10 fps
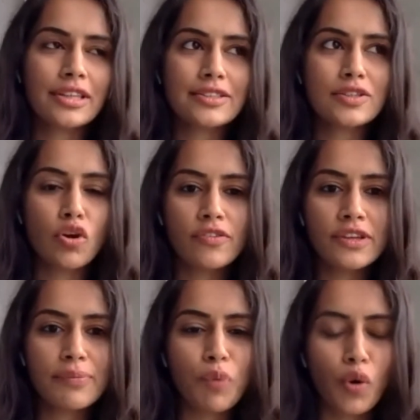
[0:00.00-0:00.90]
There's a
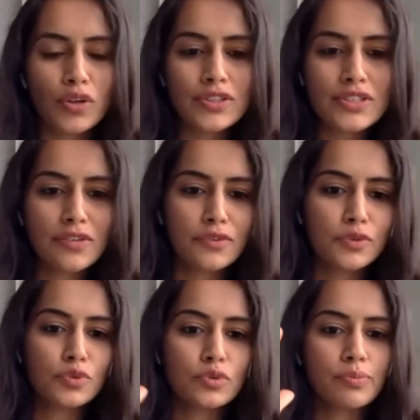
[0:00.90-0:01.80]
lot of importance
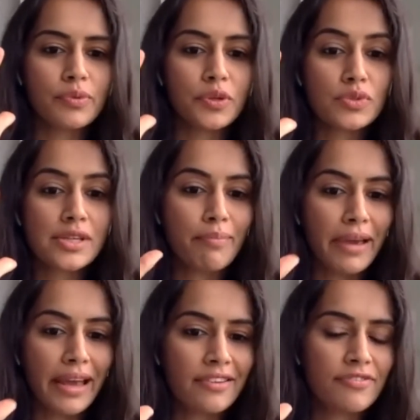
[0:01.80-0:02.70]
given to
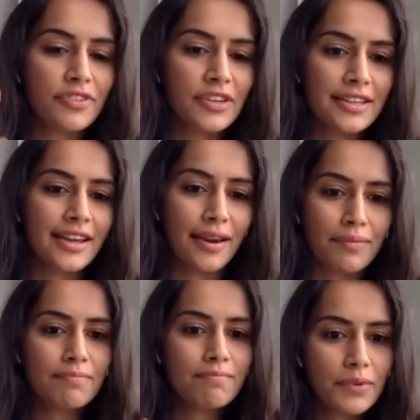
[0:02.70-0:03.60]
using bare feet
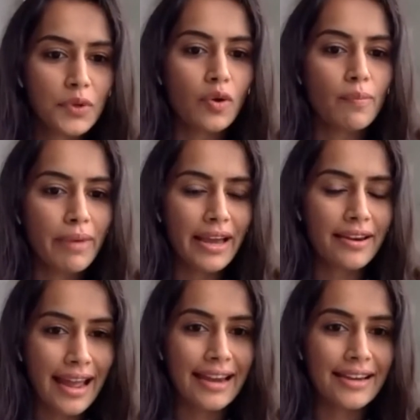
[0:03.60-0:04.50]
and
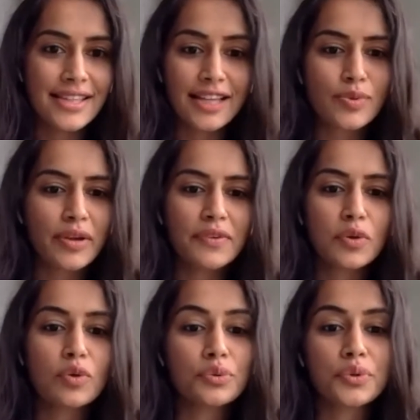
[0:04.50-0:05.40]
bare hands. That's why we
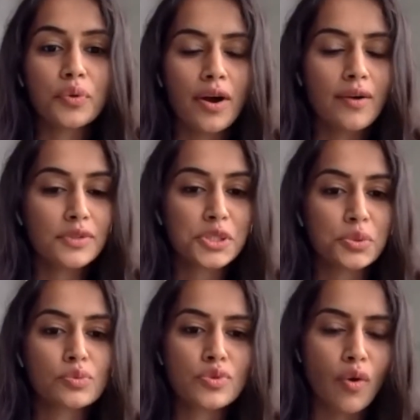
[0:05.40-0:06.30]
don't do yoga with
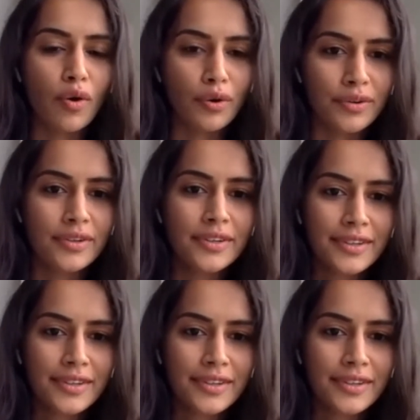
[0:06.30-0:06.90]
shoes on.